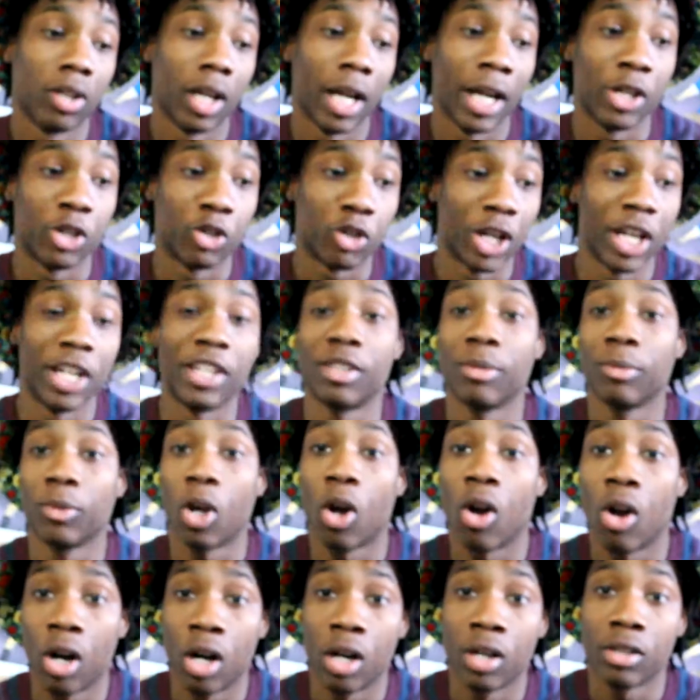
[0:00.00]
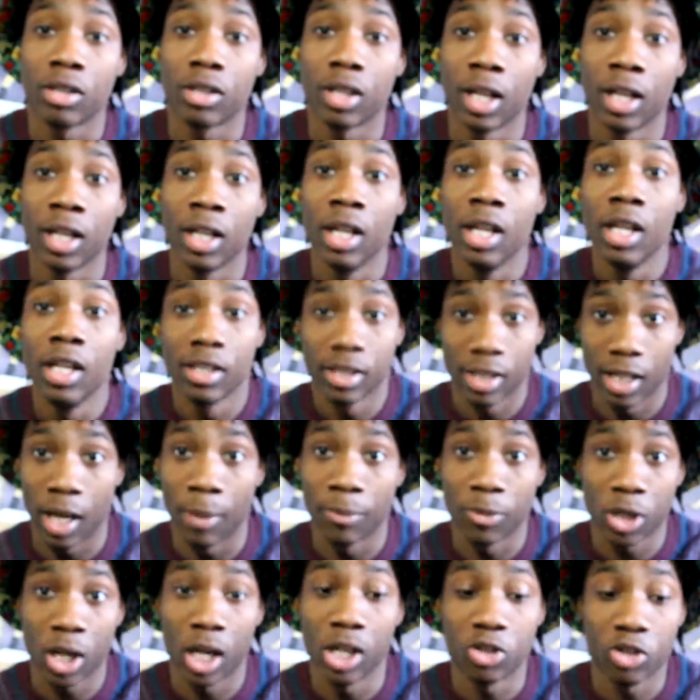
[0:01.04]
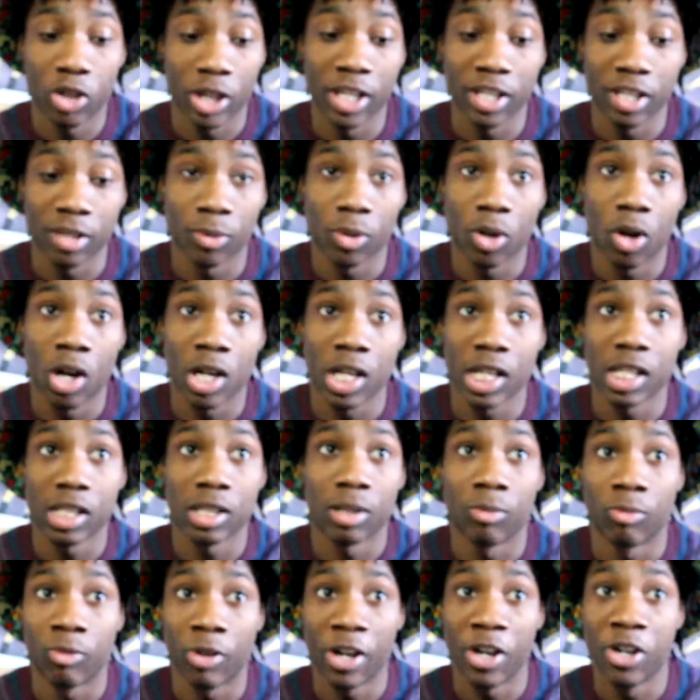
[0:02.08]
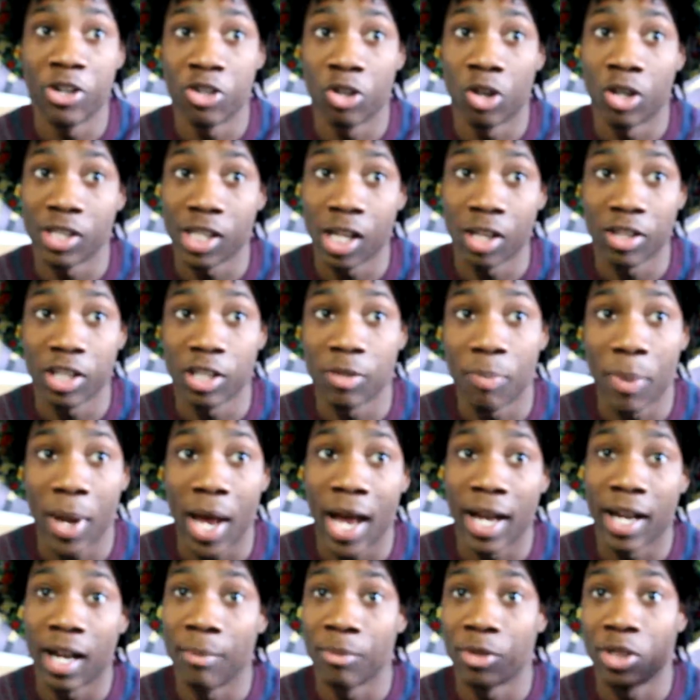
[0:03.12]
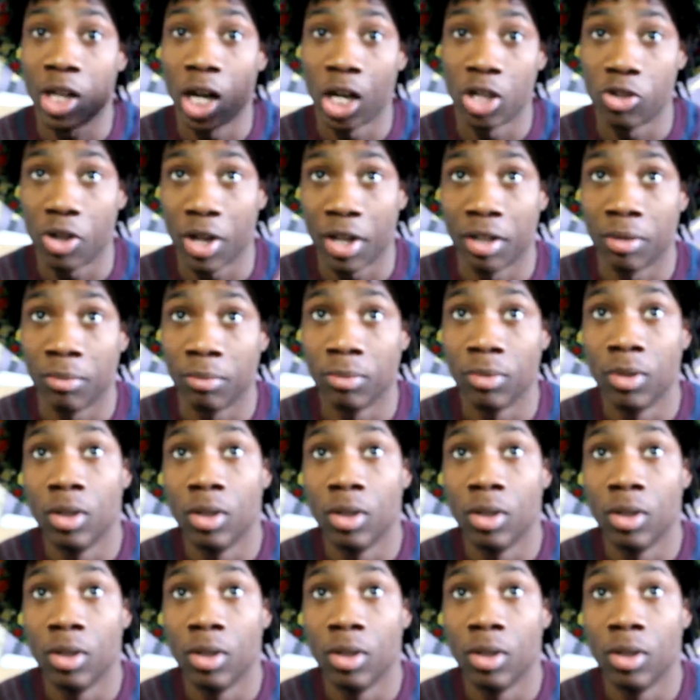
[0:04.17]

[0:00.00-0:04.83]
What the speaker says: And trade some cards. Say I'm trying to trade some cards. I got some rare Johns out this pack. I'm trying to trade him.